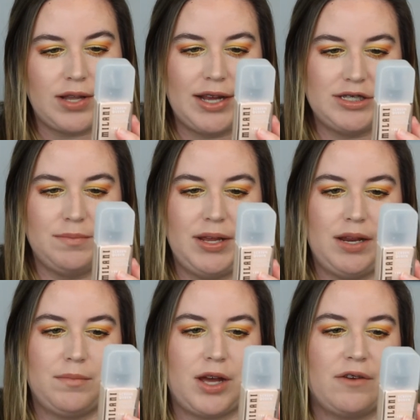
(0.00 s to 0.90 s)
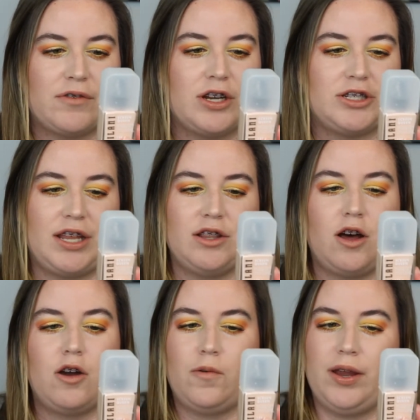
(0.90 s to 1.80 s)
light to medium coverage, and
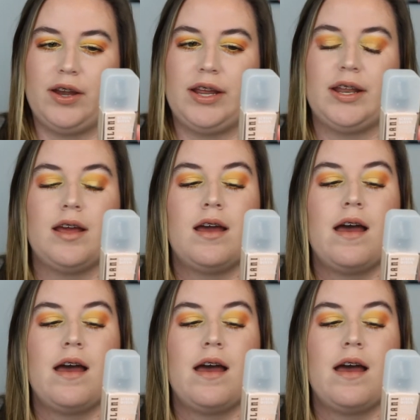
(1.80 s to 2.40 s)
long wearing.